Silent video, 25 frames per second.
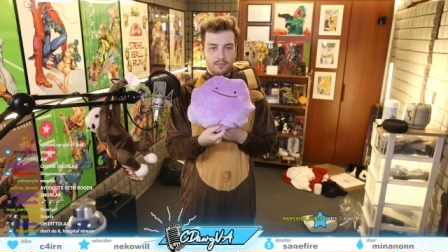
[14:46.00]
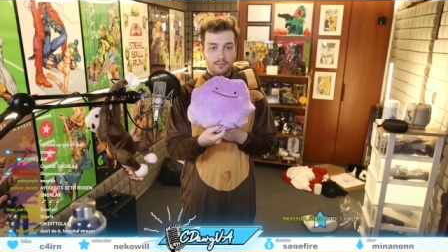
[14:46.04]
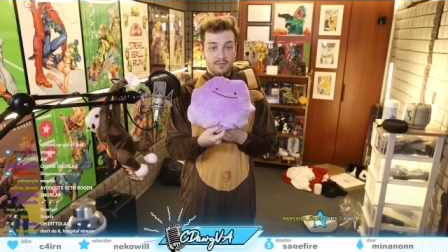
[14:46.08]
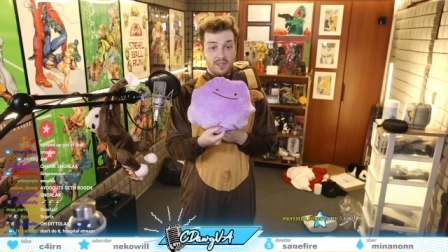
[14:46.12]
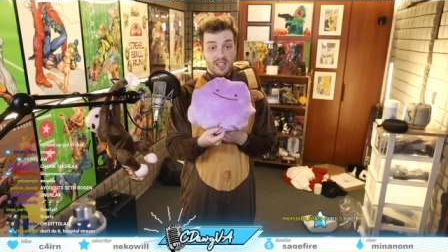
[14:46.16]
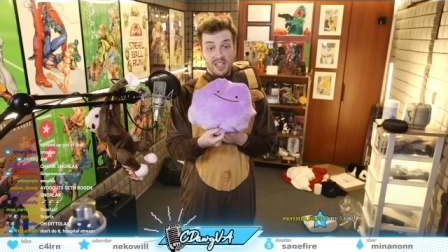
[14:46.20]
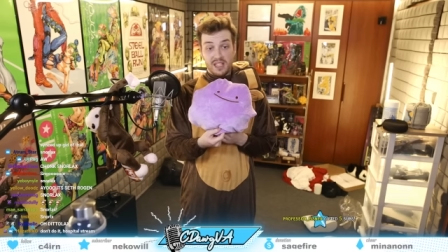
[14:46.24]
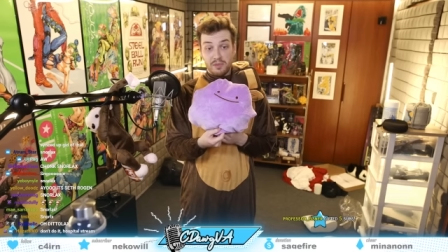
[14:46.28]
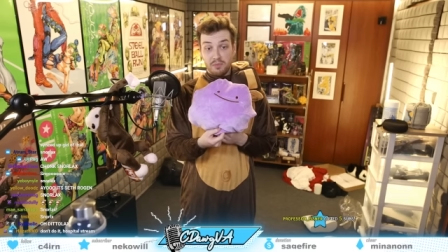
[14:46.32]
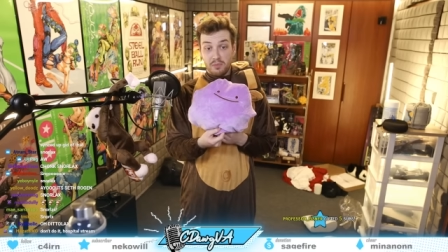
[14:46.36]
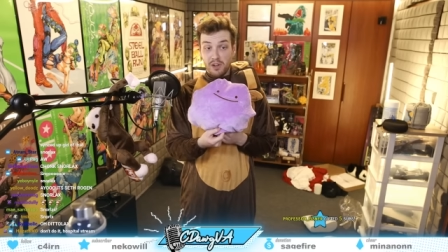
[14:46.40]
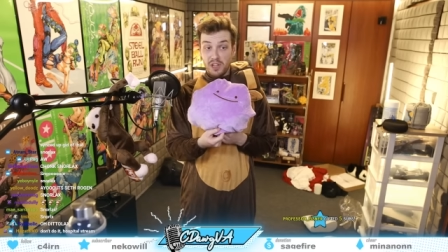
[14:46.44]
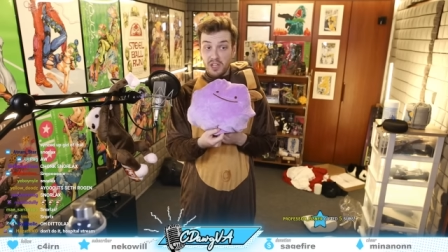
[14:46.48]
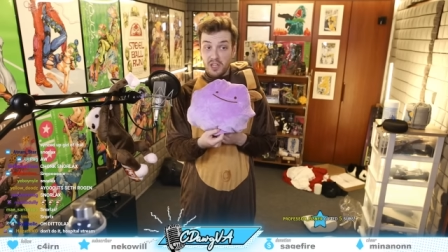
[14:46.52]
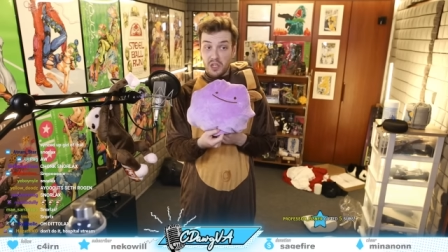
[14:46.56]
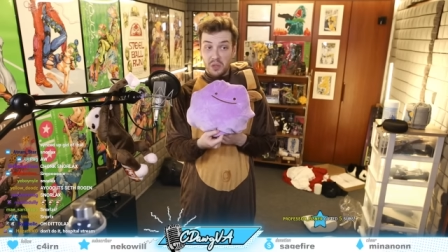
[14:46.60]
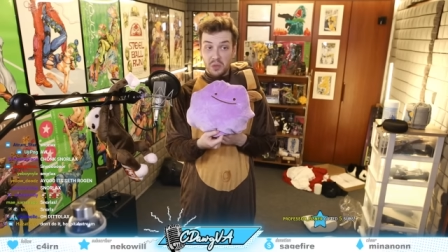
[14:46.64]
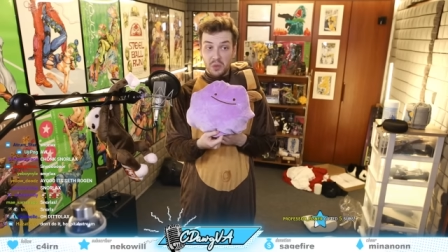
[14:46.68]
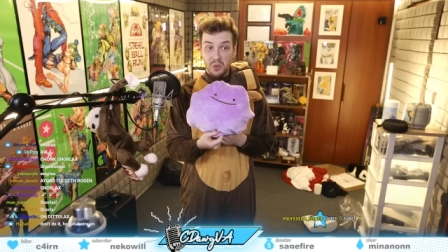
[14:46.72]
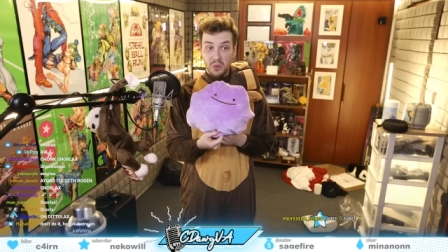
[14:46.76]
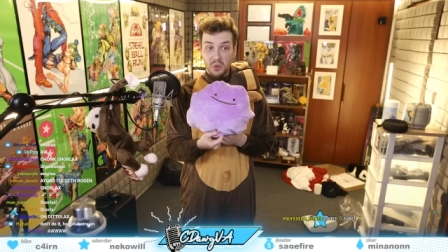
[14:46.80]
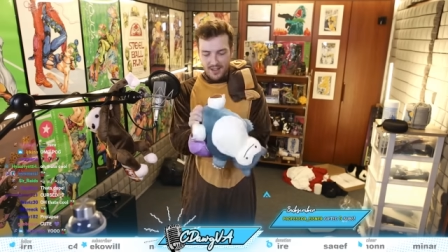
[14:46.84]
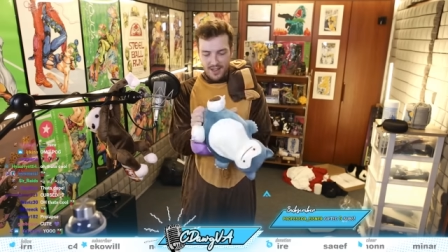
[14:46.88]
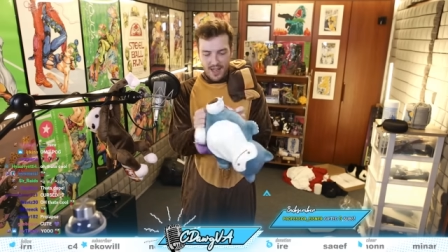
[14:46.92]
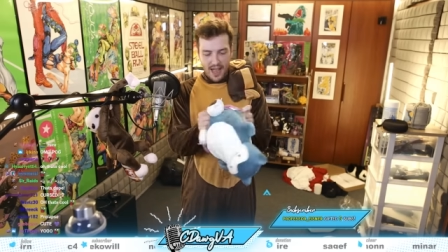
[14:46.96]
That's pretty
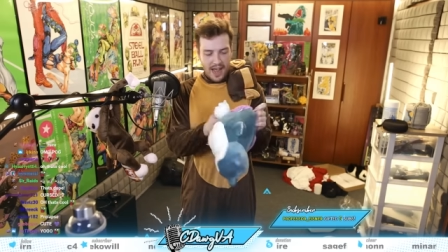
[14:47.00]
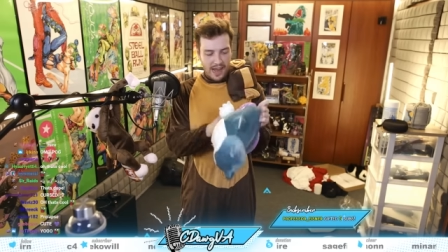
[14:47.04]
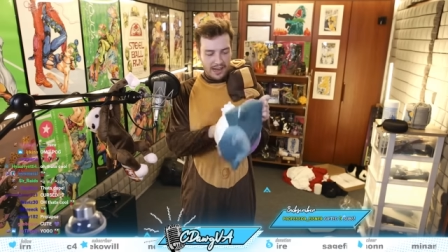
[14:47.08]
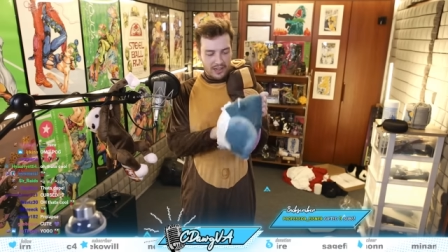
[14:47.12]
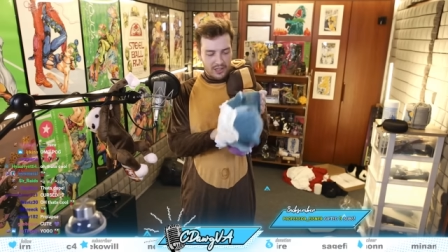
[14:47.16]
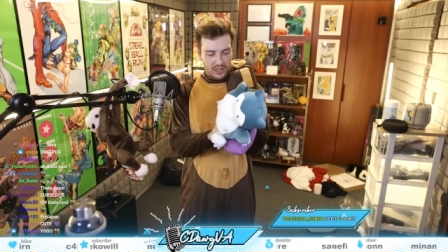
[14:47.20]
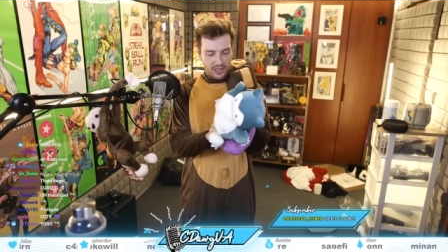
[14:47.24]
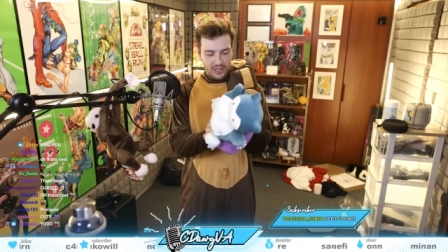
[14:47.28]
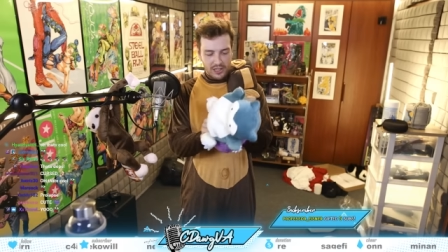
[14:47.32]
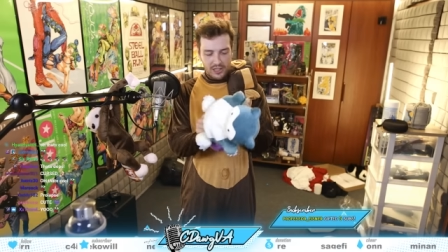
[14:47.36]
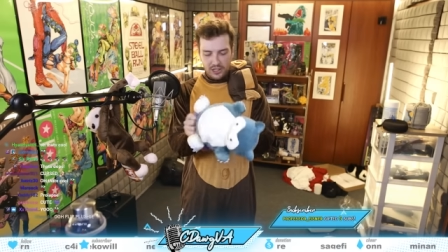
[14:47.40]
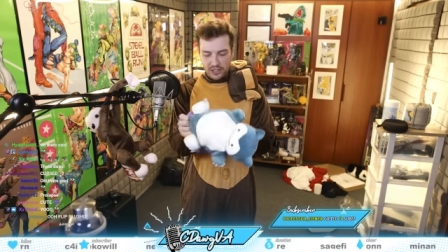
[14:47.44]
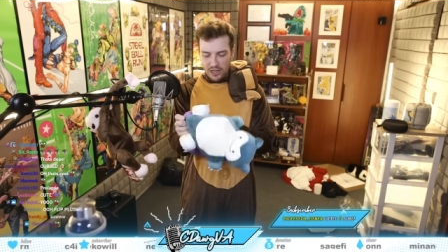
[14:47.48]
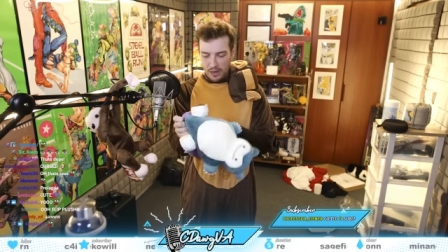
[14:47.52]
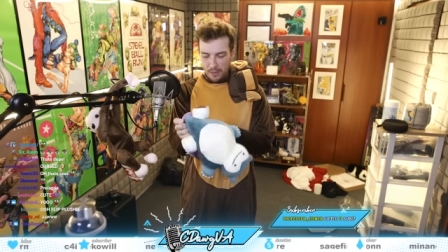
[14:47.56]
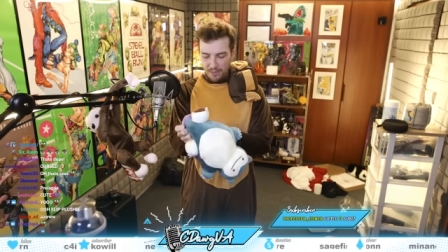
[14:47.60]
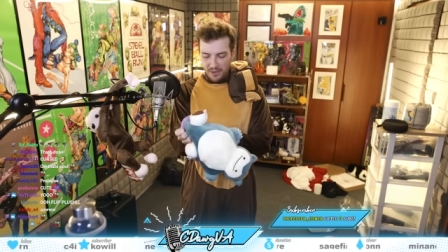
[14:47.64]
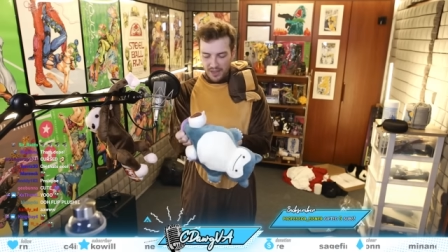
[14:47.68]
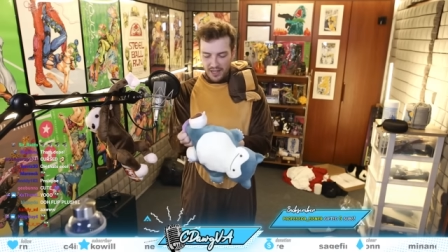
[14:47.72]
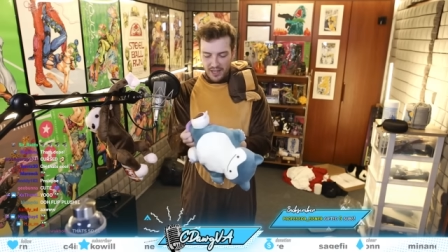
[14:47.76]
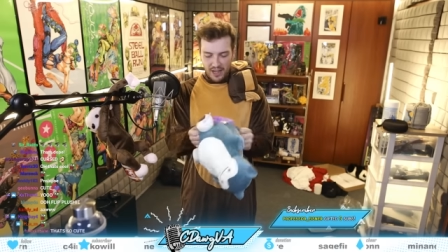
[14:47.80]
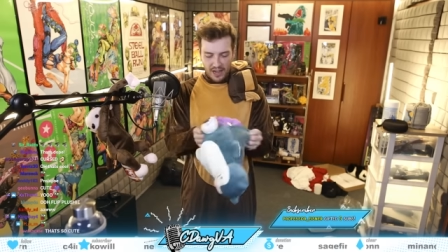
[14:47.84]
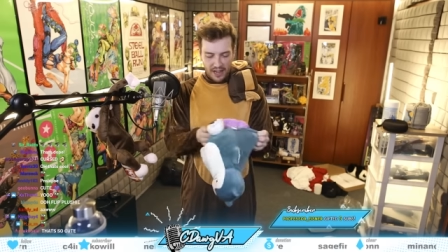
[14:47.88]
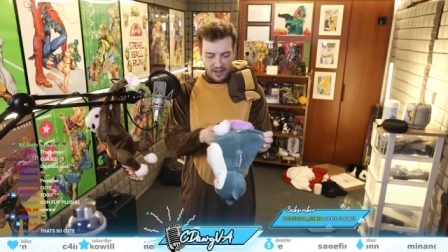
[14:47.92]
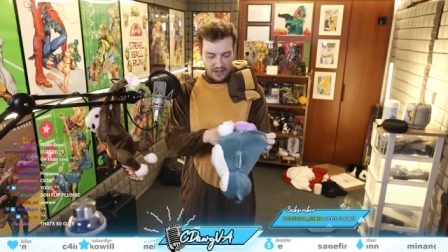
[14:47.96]
cool. Actually,
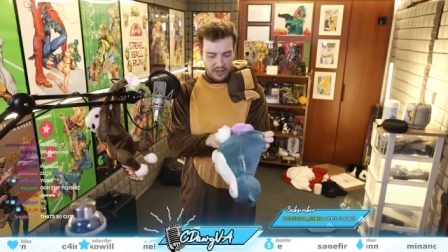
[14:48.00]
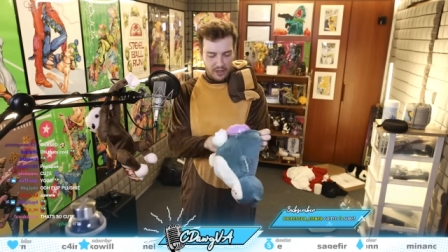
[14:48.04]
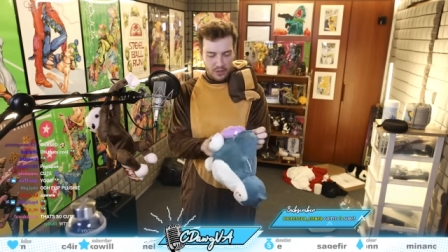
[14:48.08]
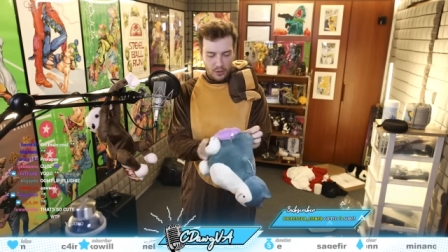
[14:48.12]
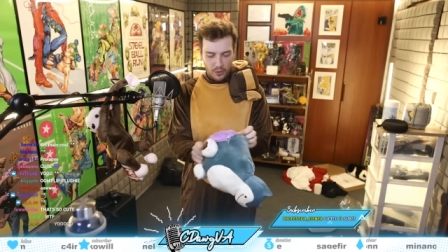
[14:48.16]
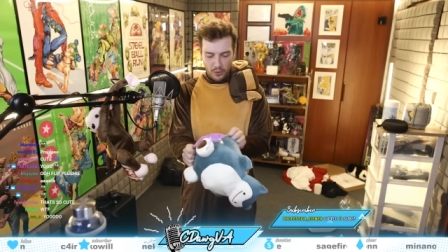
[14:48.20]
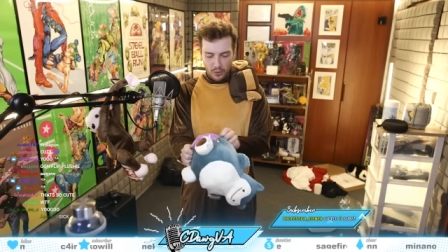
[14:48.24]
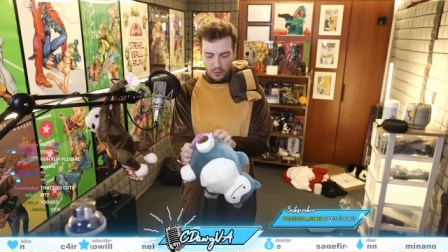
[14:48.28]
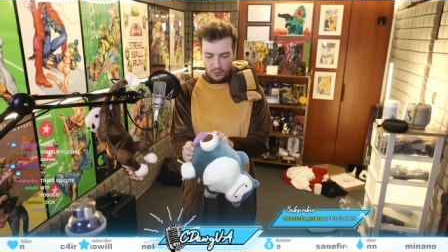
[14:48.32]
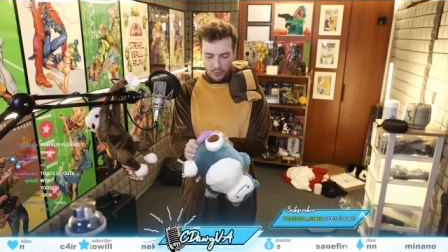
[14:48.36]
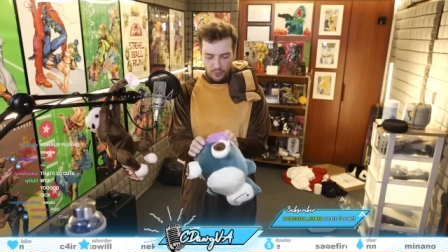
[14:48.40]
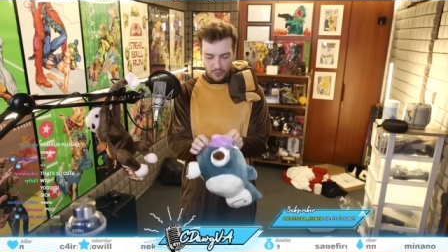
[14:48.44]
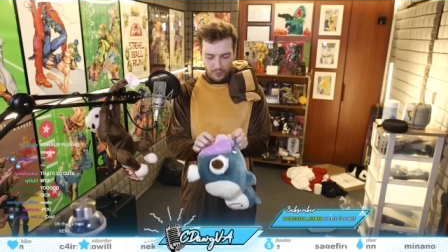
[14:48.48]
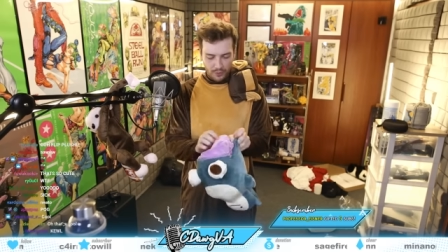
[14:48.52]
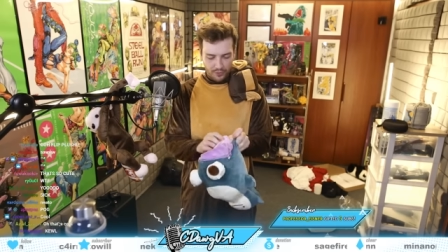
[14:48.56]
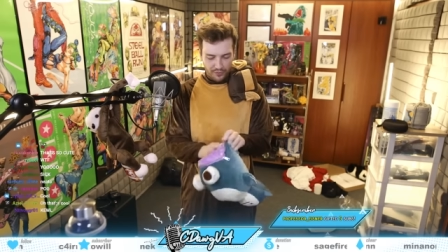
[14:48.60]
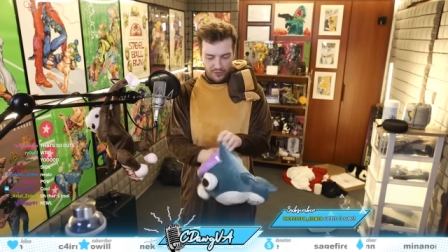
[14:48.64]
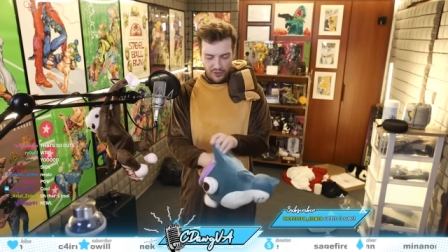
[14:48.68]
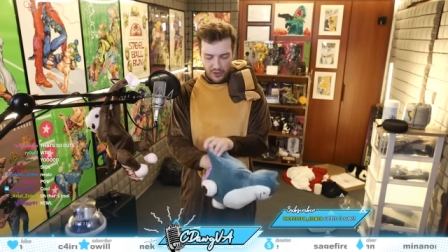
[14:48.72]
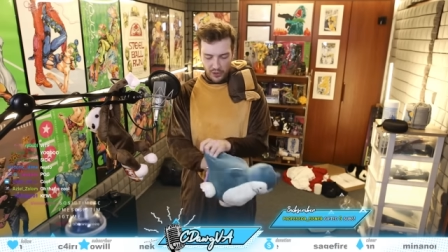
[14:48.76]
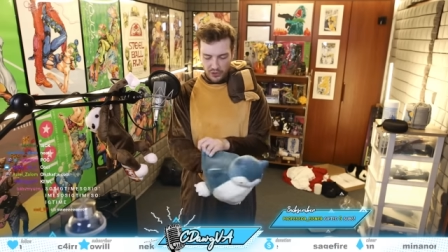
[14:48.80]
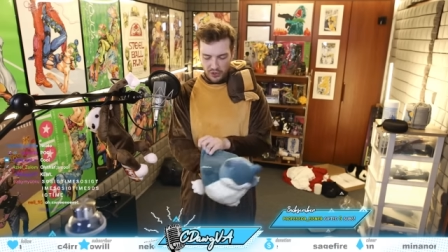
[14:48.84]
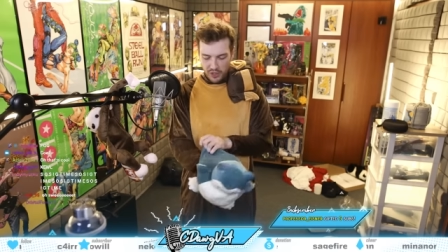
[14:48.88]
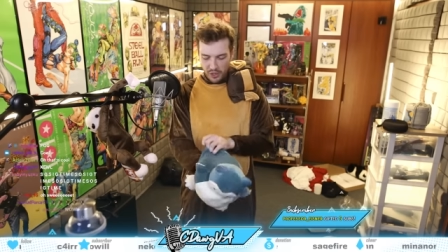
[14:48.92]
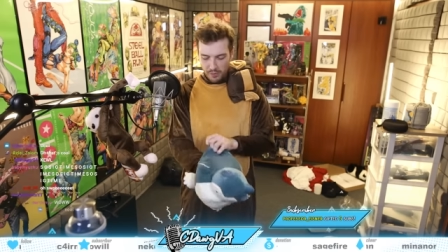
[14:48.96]
something kind of cool.
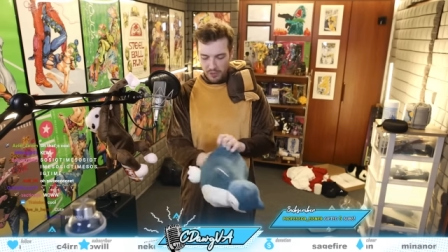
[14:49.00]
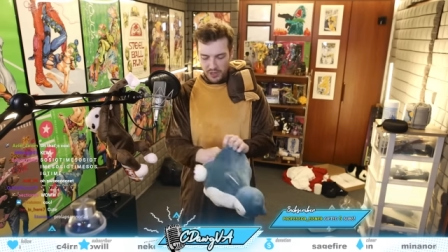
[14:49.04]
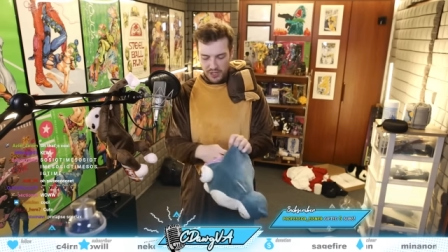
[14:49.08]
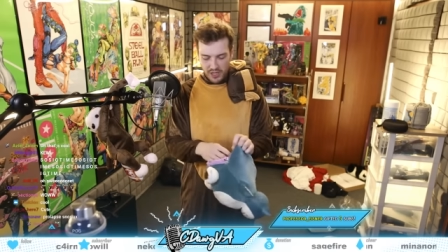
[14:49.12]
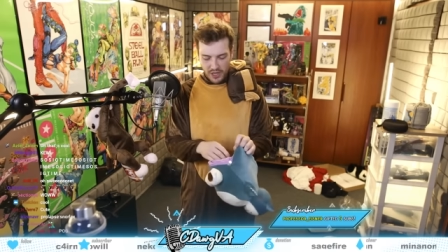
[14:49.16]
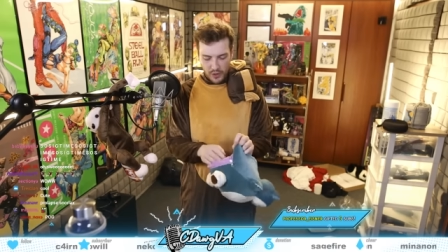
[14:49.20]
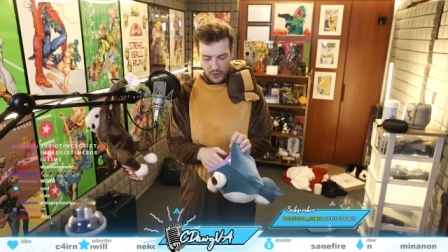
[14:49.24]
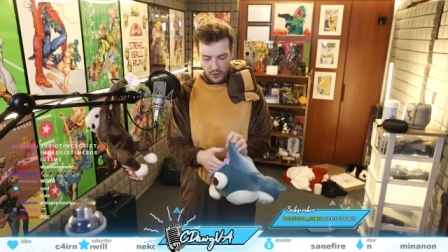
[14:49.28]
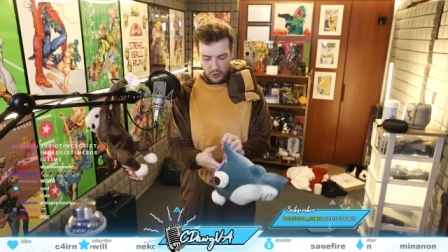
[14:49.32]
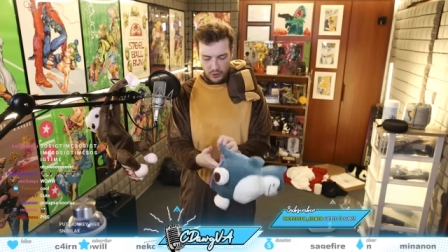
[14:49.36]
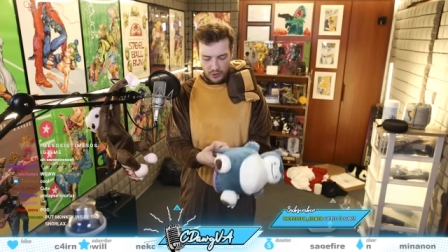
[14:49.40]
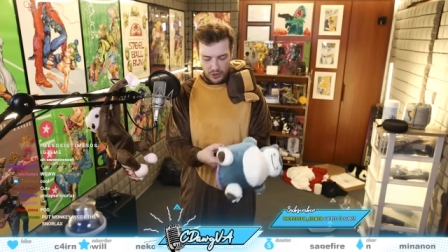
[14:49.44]
Feels good material